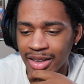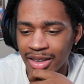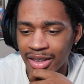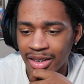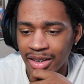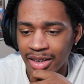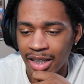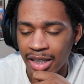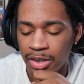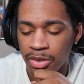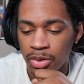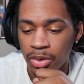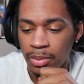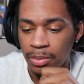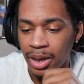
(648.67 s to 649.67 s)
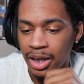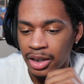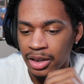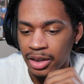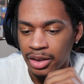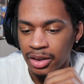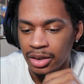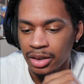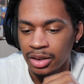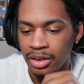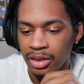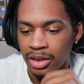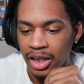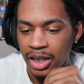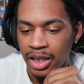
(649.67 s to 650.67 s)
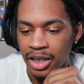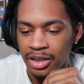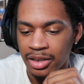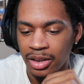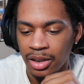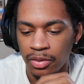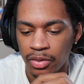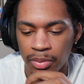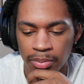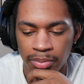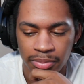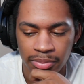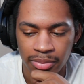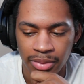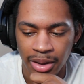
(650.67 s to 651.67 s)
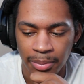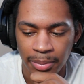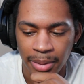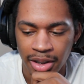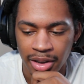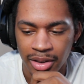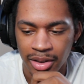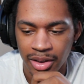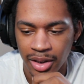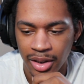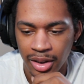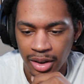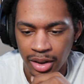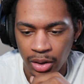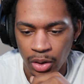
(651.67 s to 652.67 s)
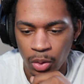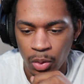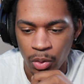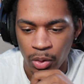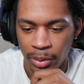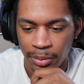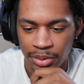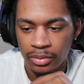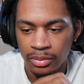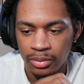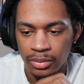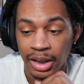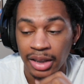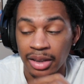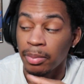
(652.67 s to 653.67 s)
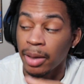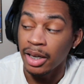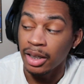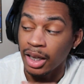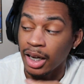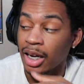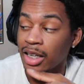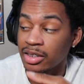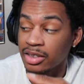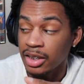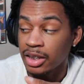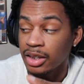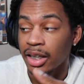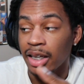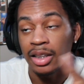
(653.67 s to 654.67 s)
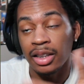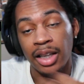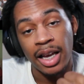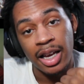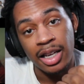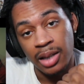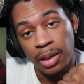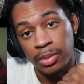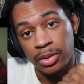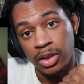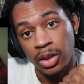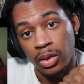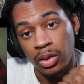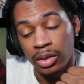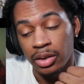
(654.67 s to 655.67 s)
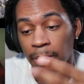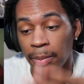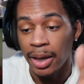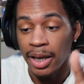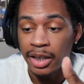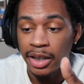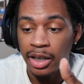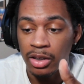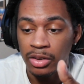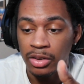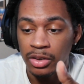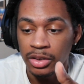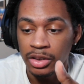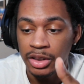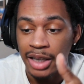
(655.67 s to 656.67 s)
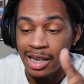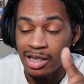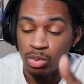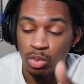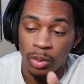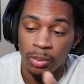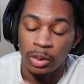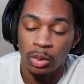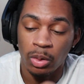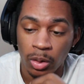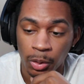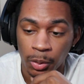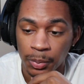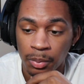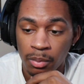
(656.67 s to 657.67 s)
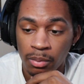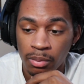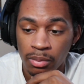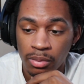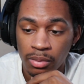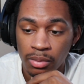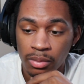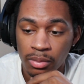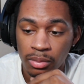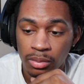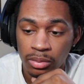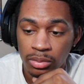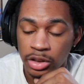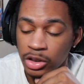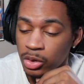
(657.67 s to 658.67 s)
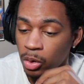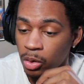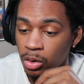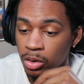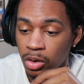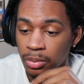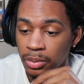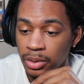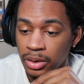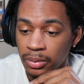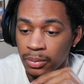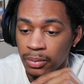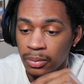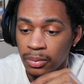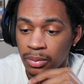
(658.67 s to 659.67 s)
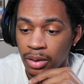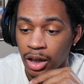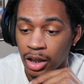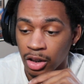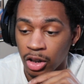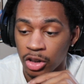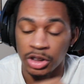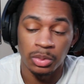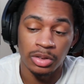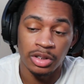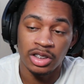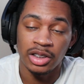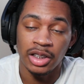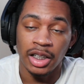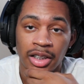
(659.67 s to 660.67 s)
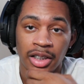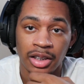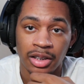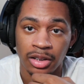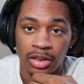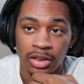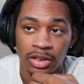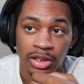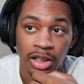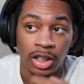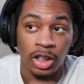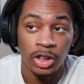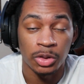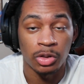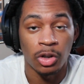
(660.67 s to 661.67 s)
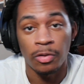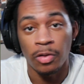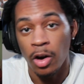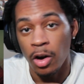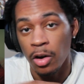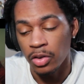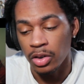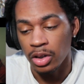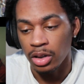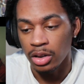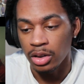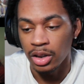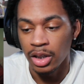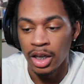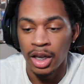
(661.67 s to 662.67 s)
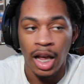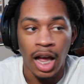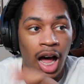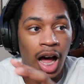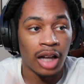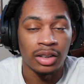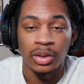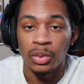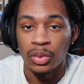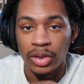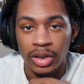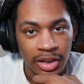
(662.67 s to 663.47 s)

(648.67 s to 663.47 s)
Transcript: that gives her the body? The cut of them like a man? Look at her arms. Like the main, like I said, like last episode, the main character has room to grow. She's growing on me. I thought she was a snake. You know what I'm saying? I thought she was gonna fall for the little Hollywood